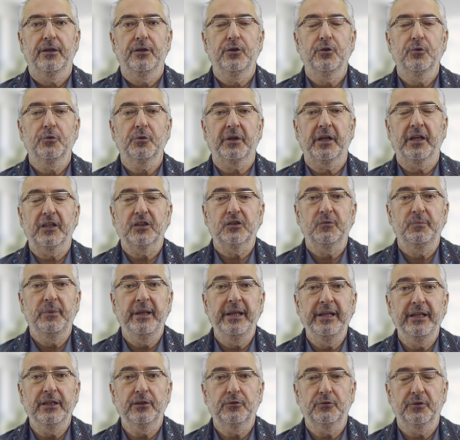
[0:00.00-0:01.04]
you are
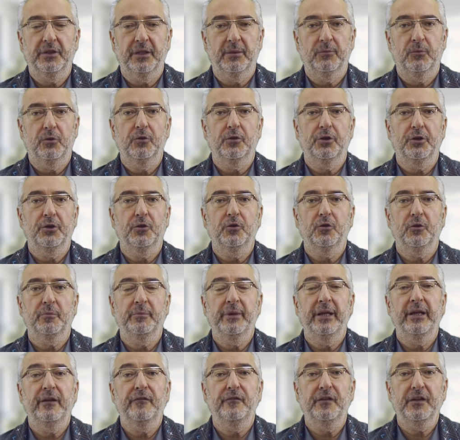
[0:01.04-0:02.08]
explaining to them or you are
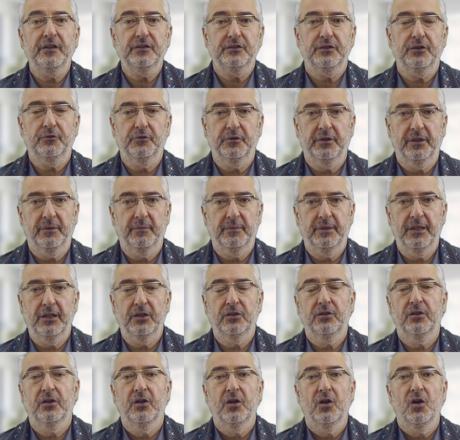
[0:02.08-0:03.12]
manifesting to them
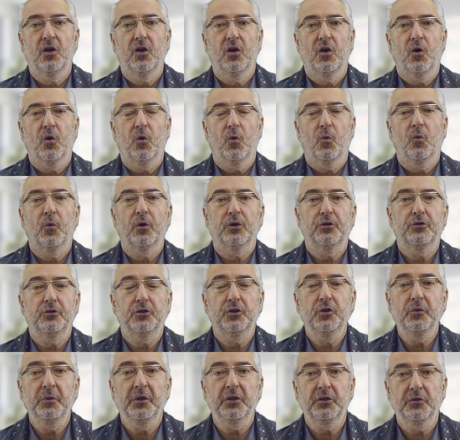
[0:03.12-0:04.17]
that what
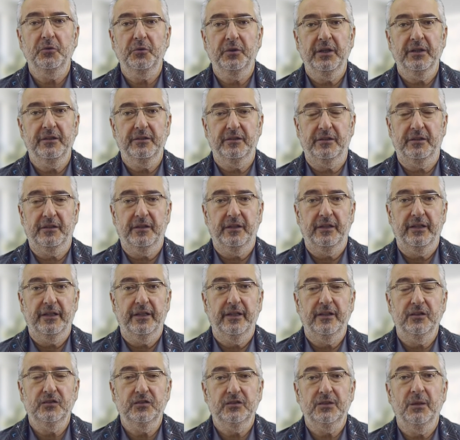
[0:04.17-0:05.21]
you're doing together
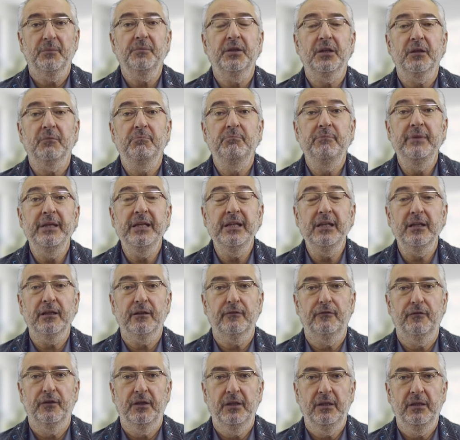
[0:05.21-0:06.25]
is something
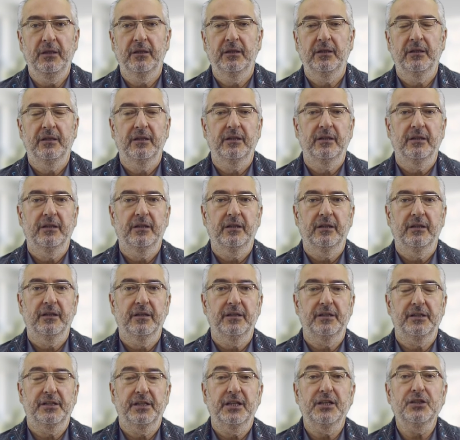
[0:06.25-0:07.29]
meaningful,
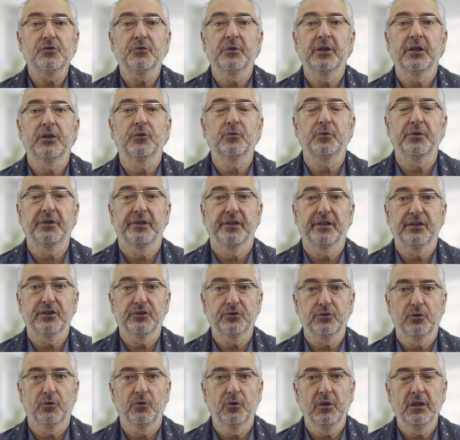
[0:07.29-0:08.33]
resonate with their
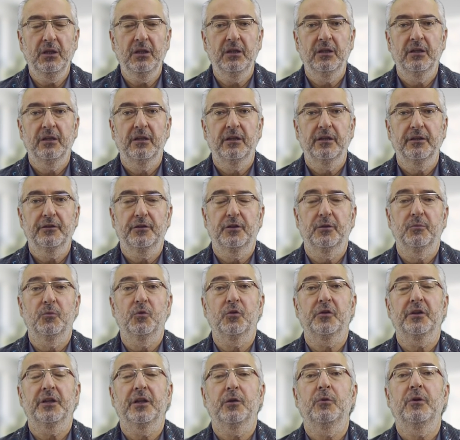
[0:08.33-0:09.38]
soul, the
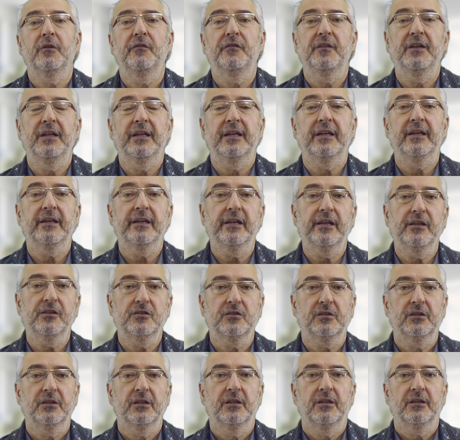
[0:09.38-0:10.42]
more they will feel
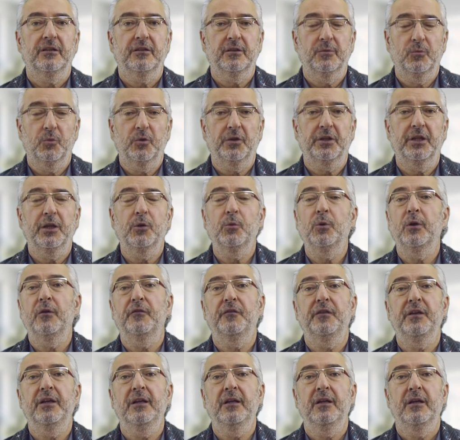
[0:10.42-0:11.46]
engaged, the more they will
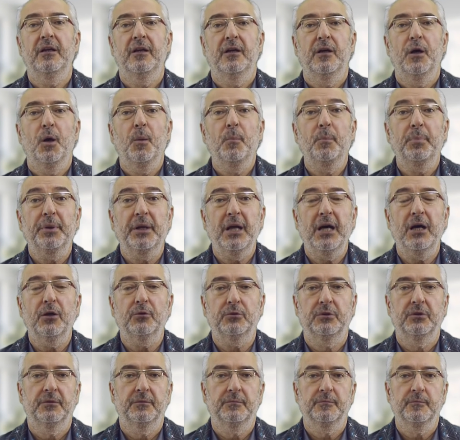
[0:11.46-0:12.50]
feel
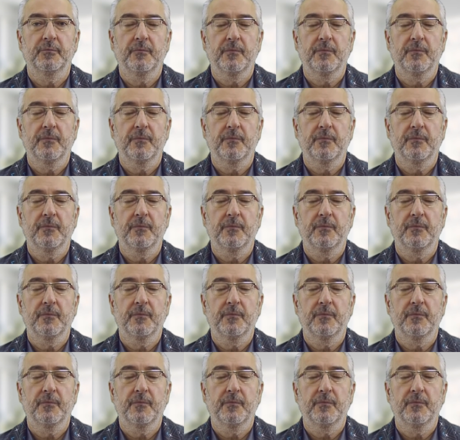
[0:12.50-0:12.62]
proud.